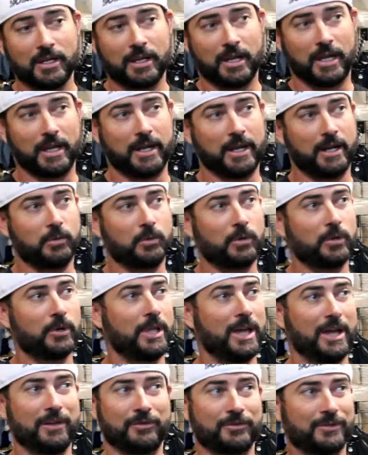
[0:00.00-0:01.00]
And I wore
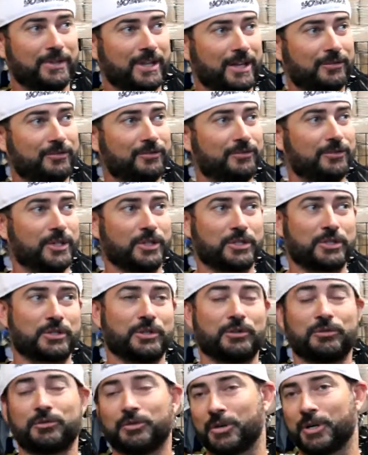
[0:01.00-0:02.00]
that
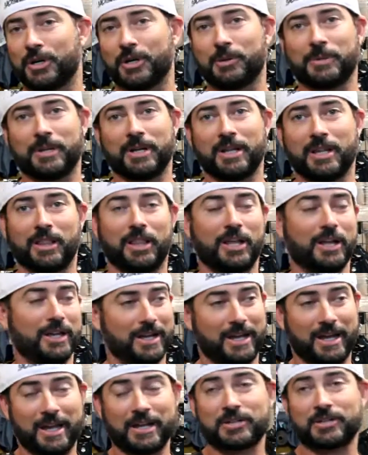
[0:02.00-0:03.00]
functional form,
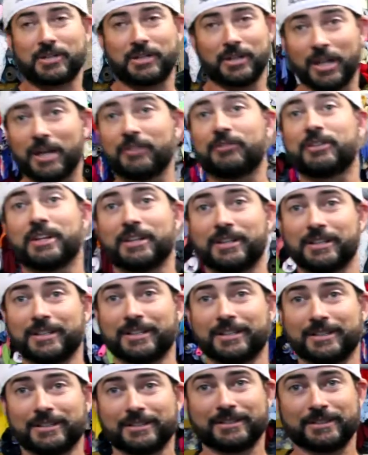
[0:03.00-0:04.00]
and I actually loved
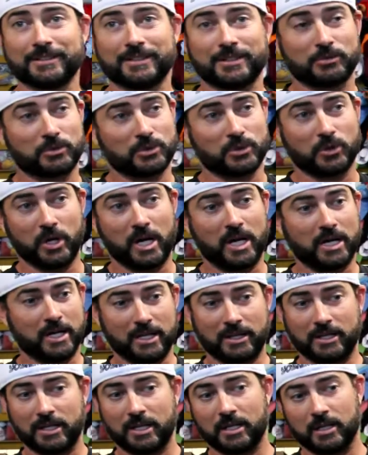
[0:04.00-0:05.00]
it. It was great.
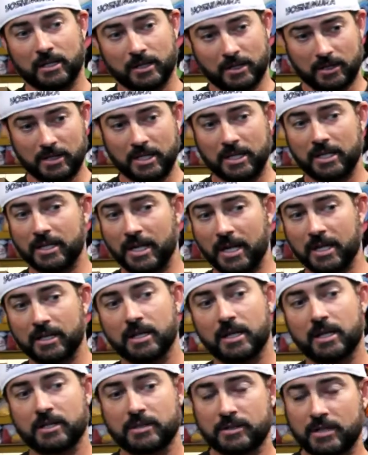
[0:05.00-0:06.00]
I think
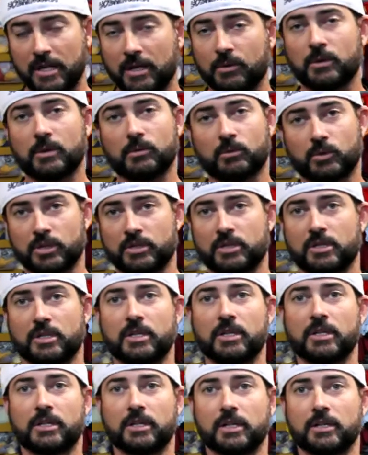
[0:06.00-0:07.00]
that Stay Warm works
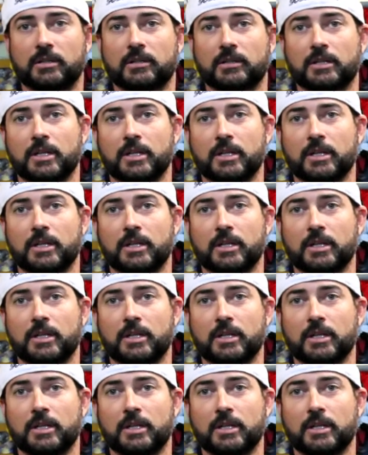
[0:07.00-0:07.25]
good in there.